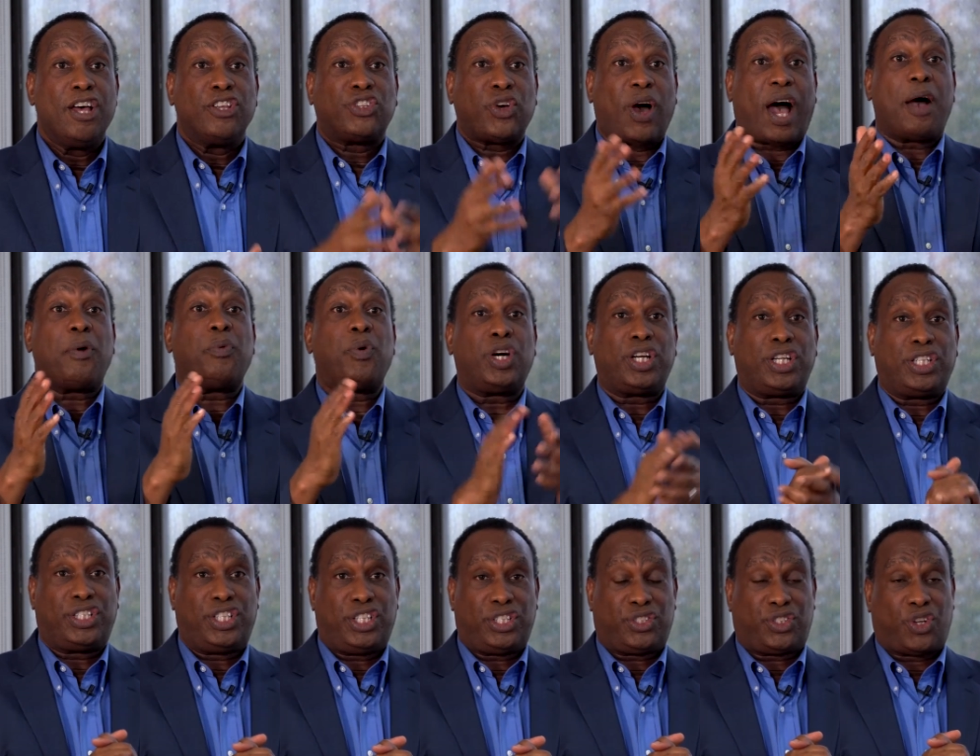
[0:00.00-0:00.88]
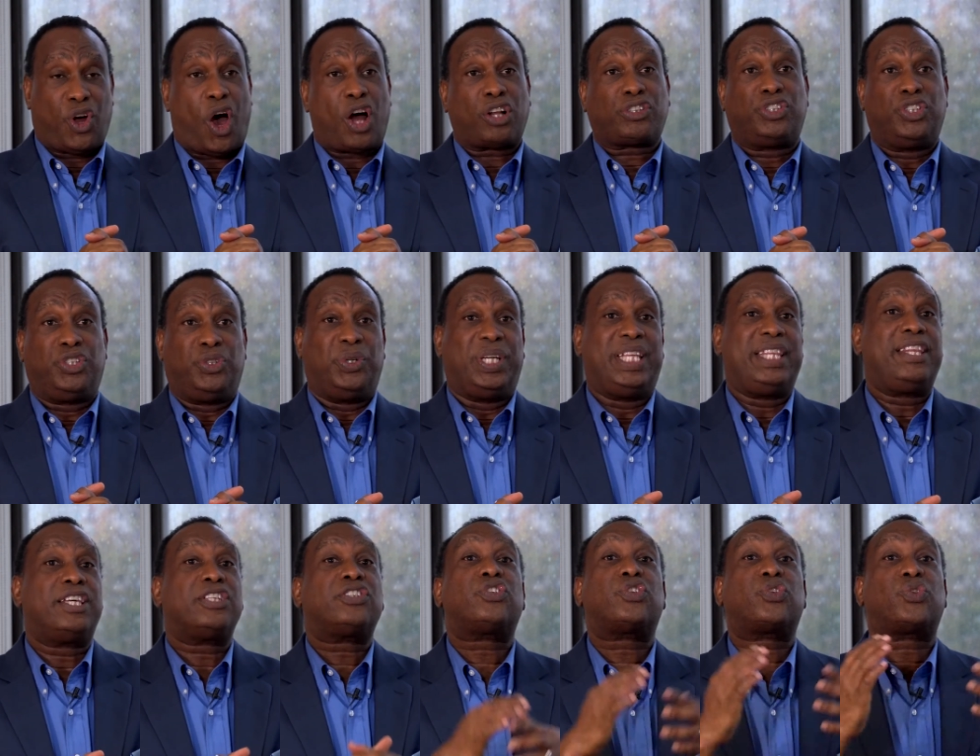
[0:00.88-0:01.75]
So I want to just talk to you in
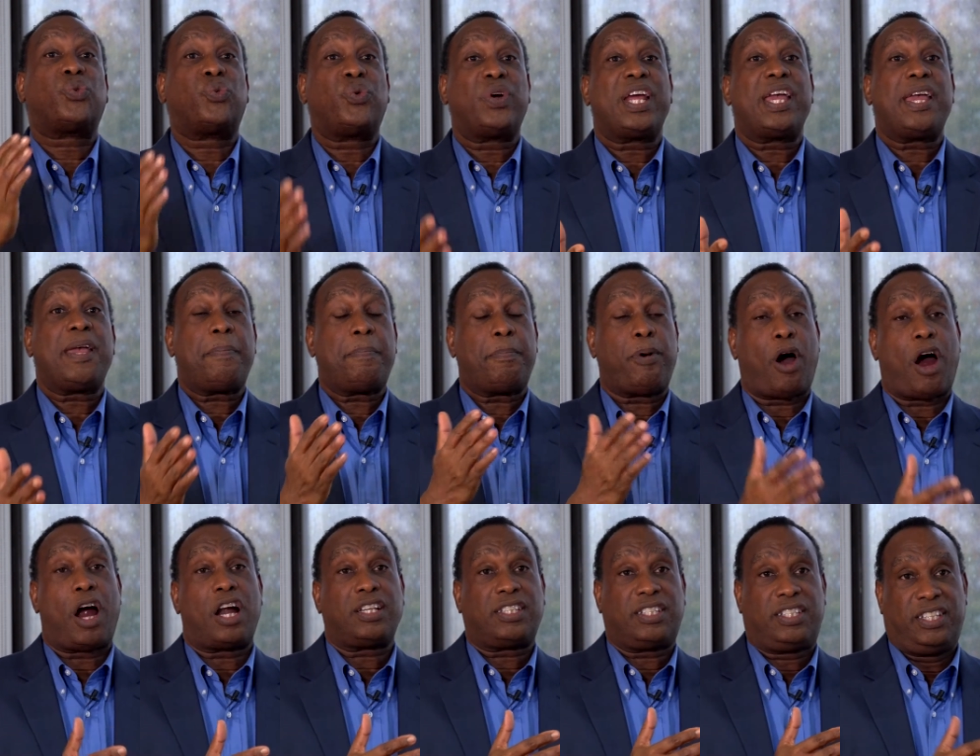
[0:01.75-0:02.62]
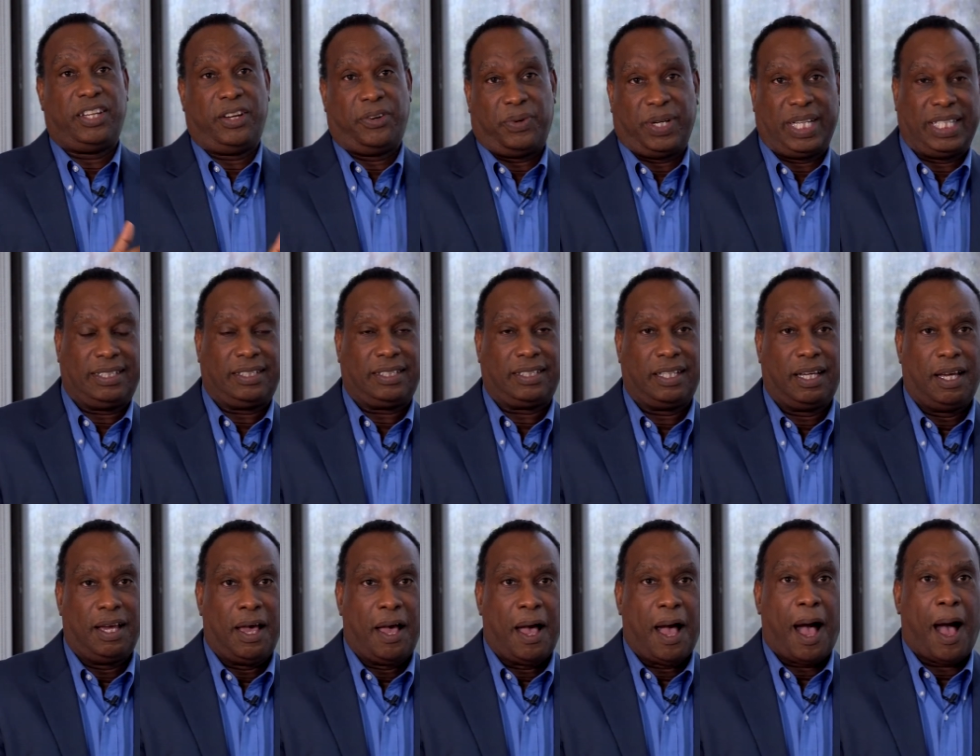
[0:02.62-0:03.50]
this 3-part series
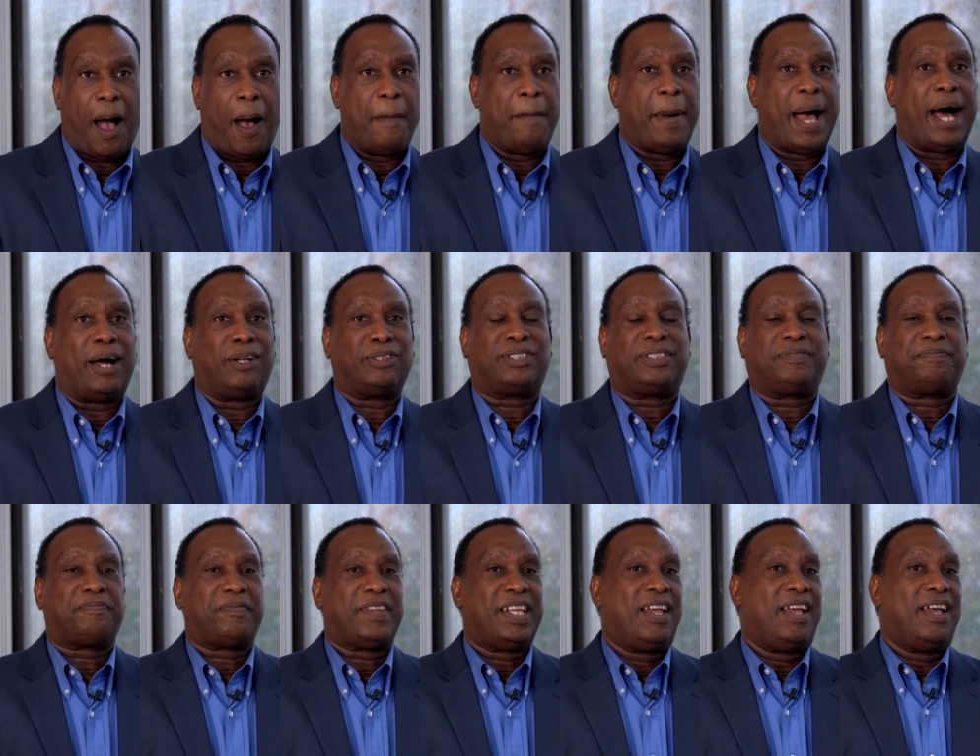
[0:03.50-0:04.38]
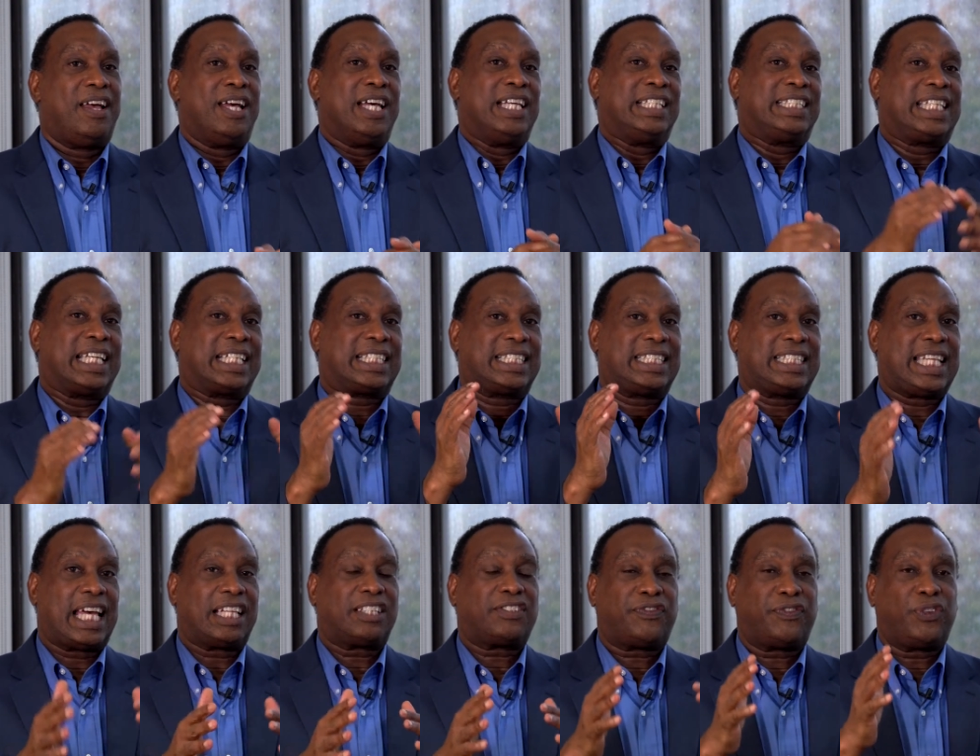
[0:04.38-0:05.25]
about
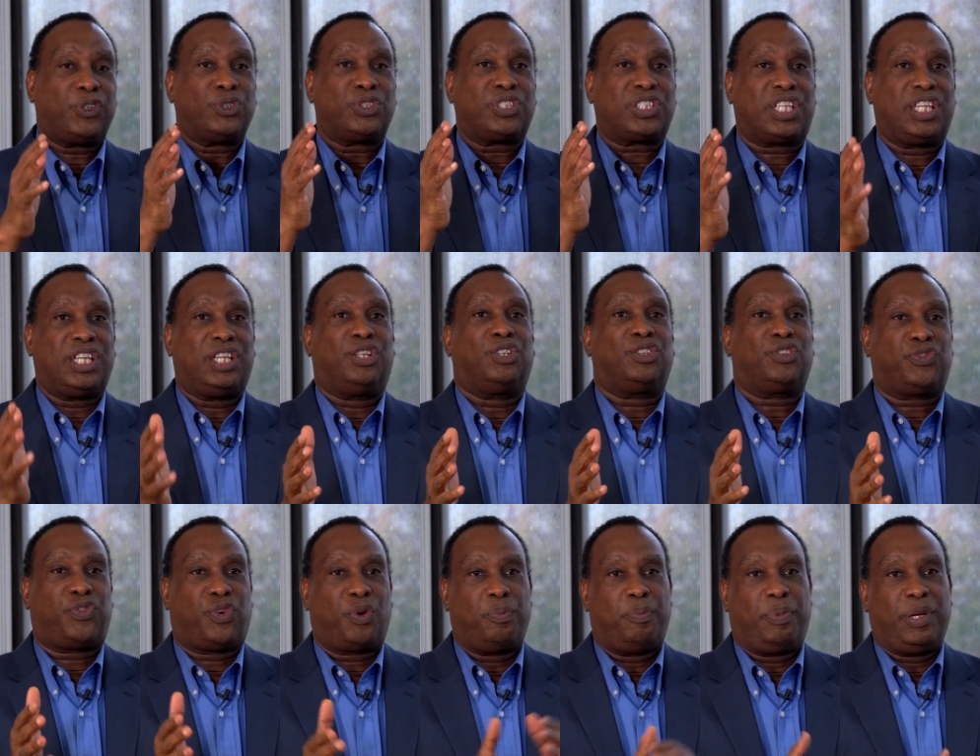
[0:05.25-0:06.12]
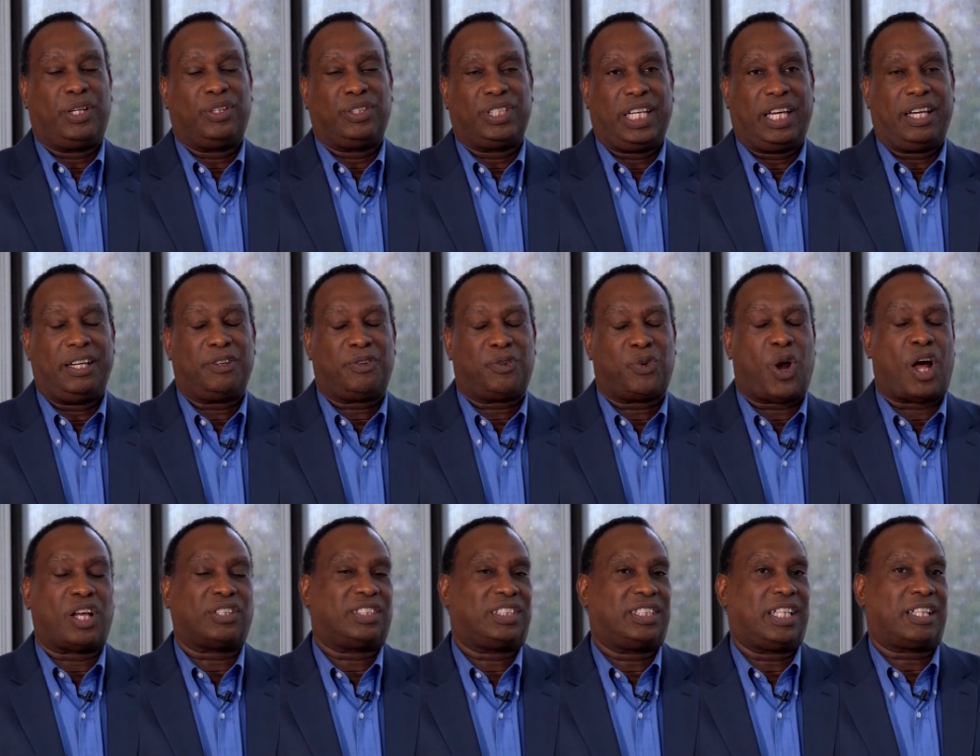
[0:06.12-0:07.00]
successful skills for building
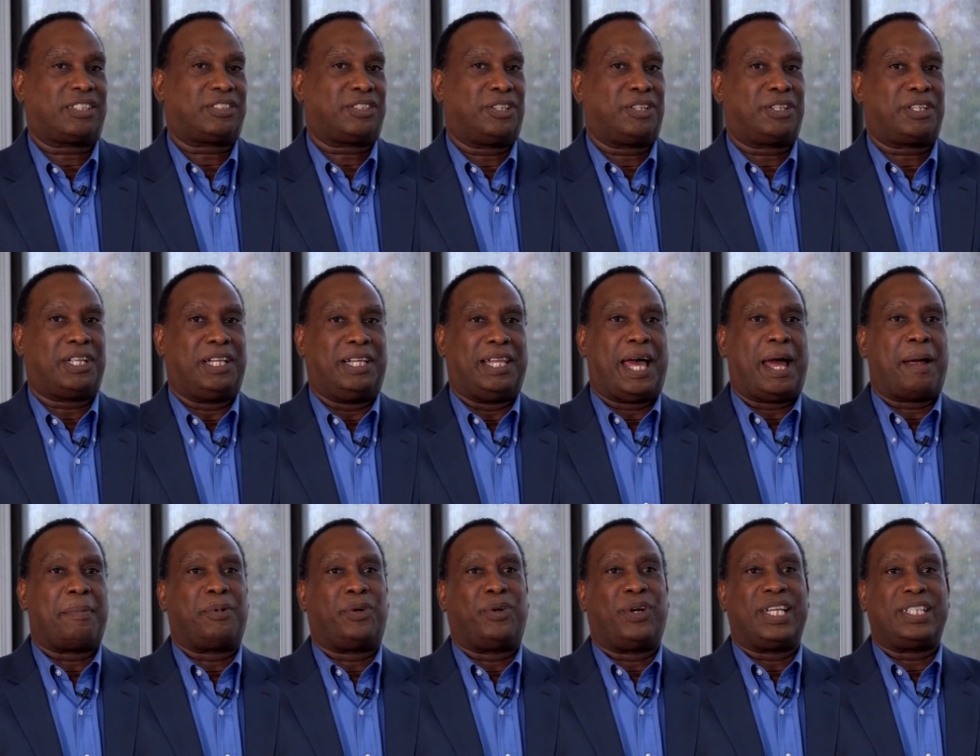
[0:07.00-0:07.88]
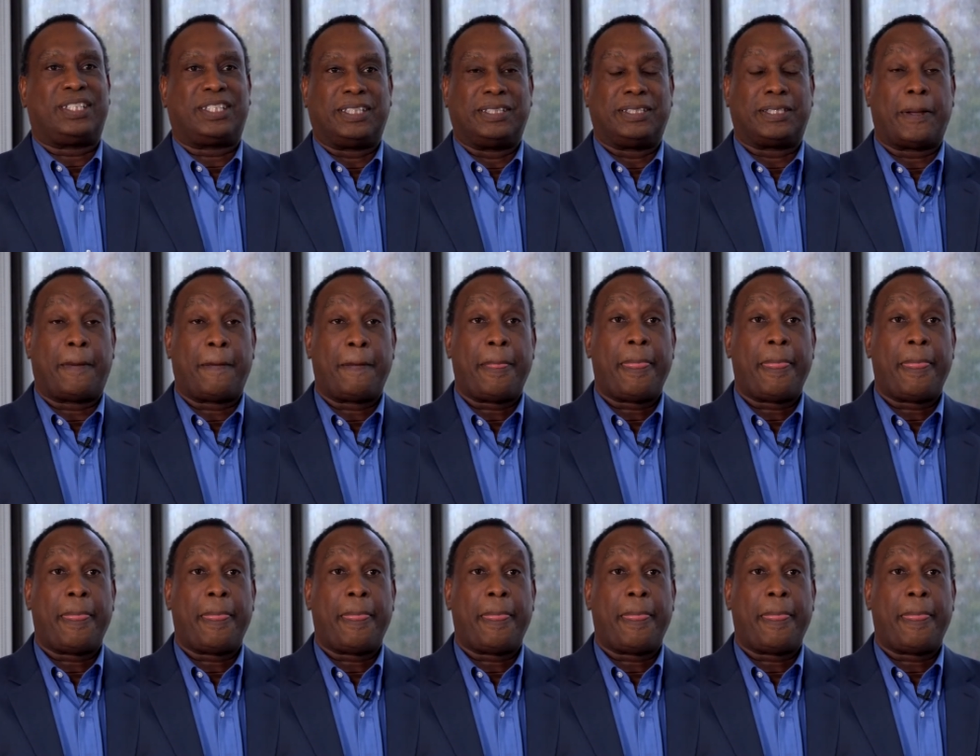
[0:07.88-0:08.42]
cross-sector collaborations.